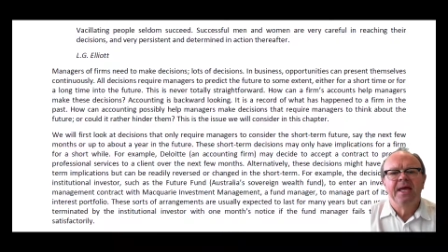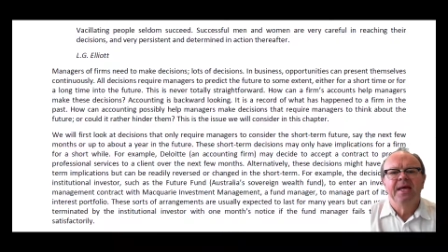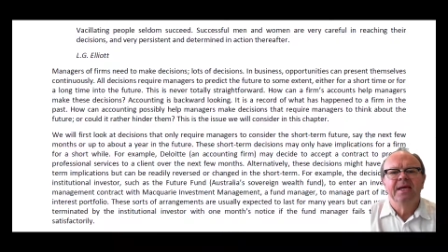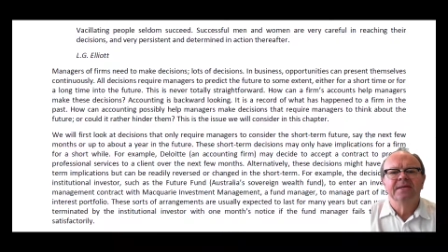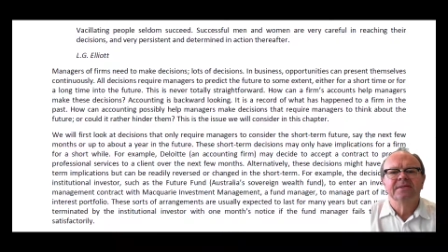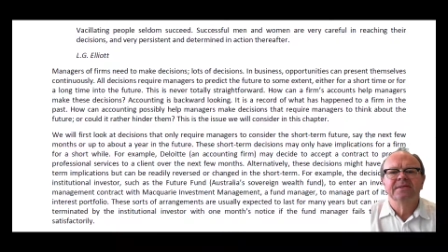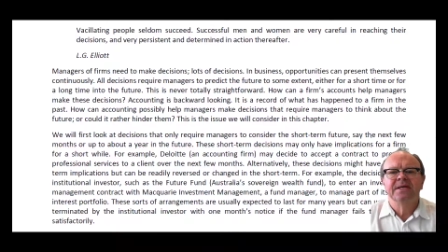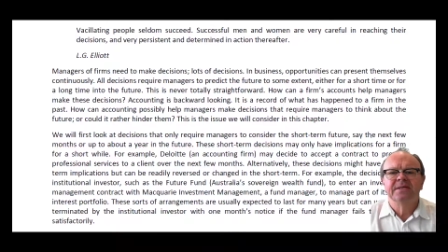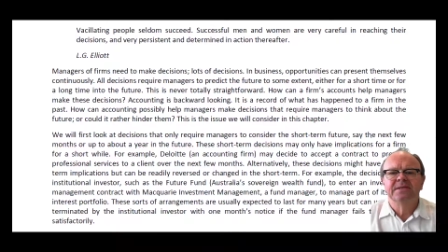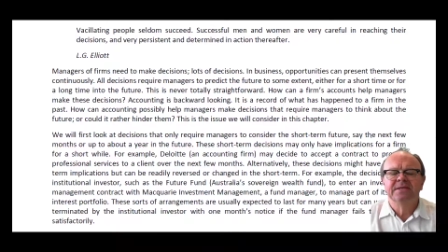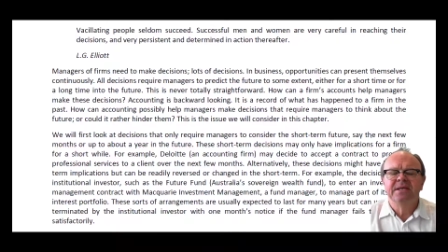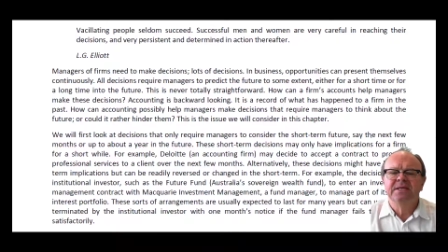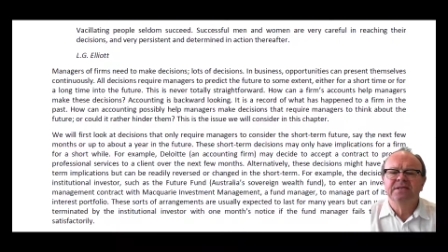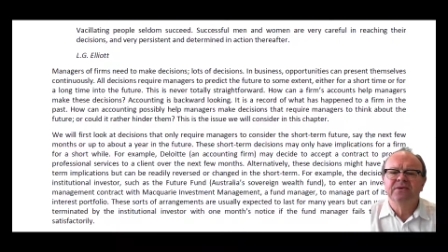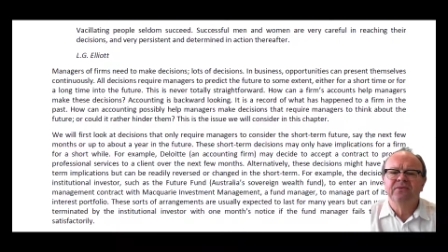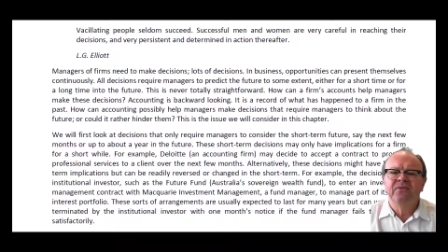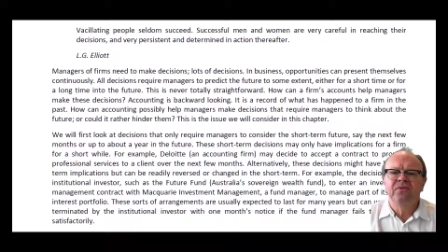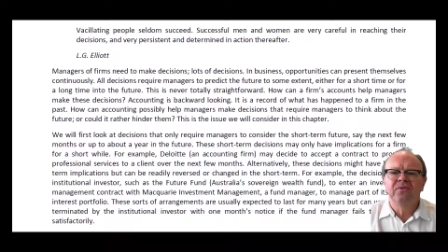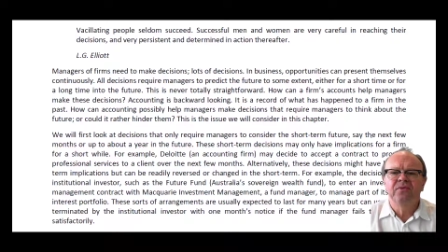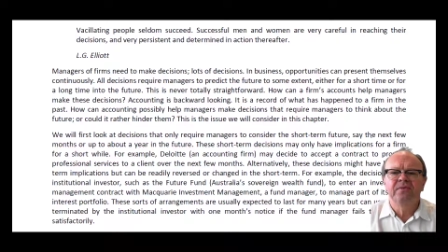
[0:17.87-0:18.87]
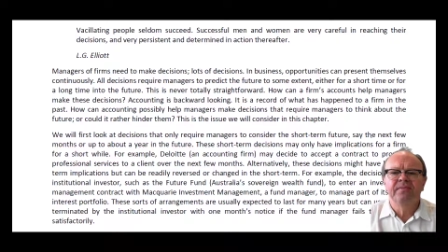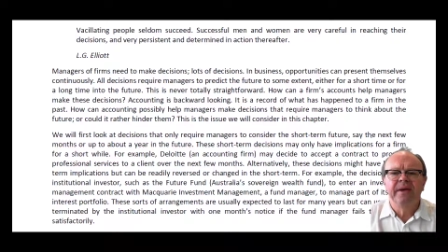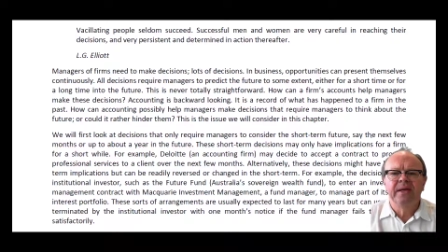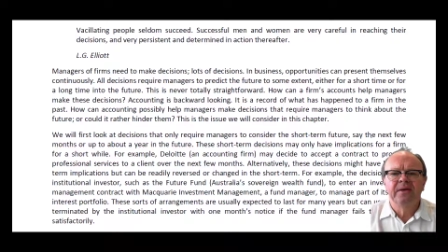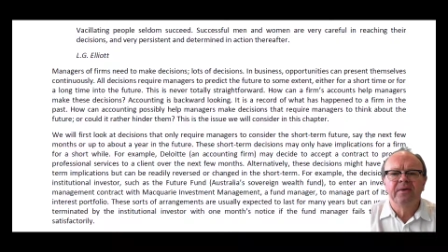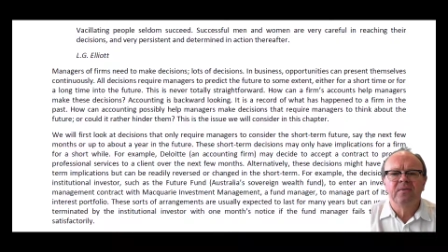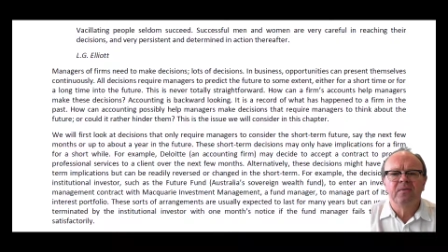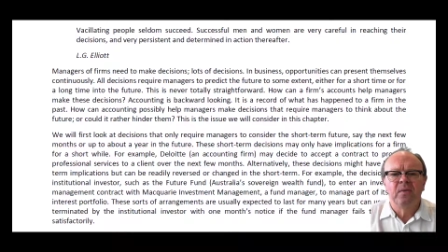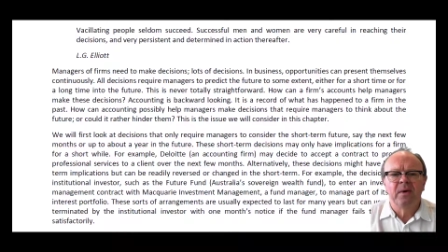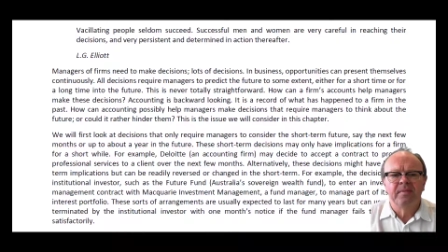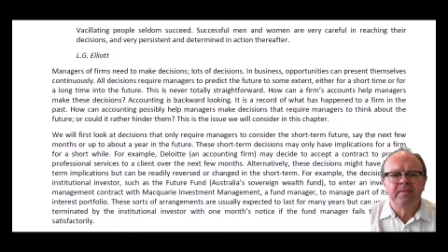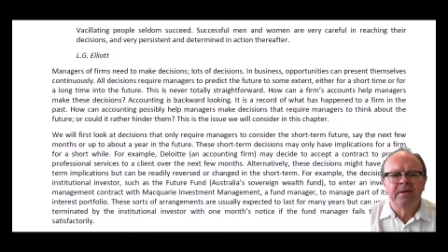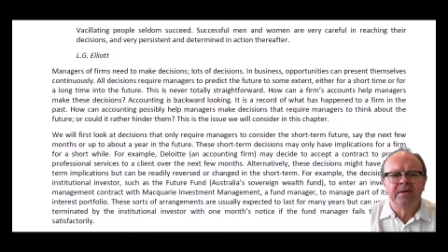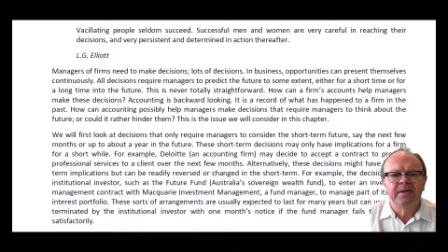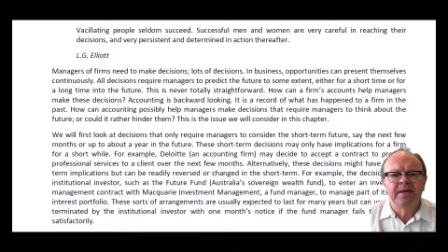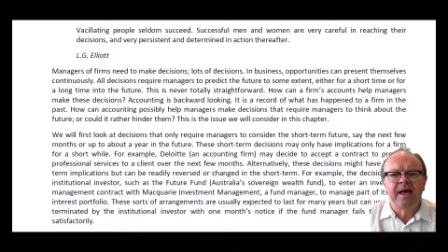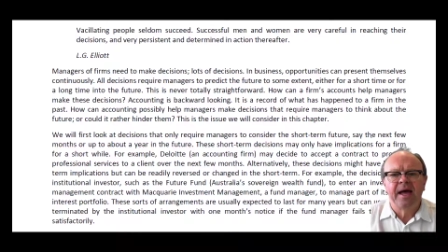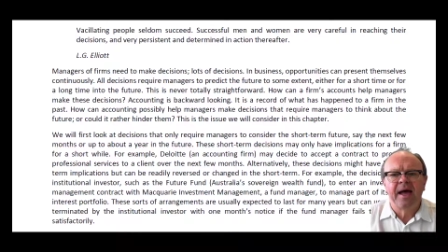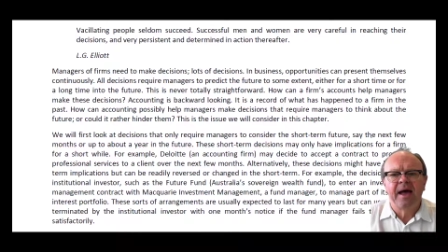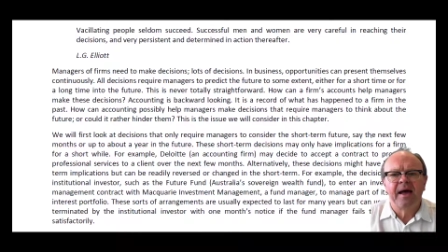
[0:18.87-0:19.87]
Successful men and
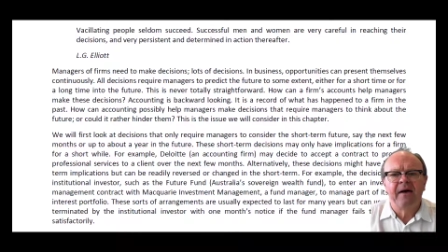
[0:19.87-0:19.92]
women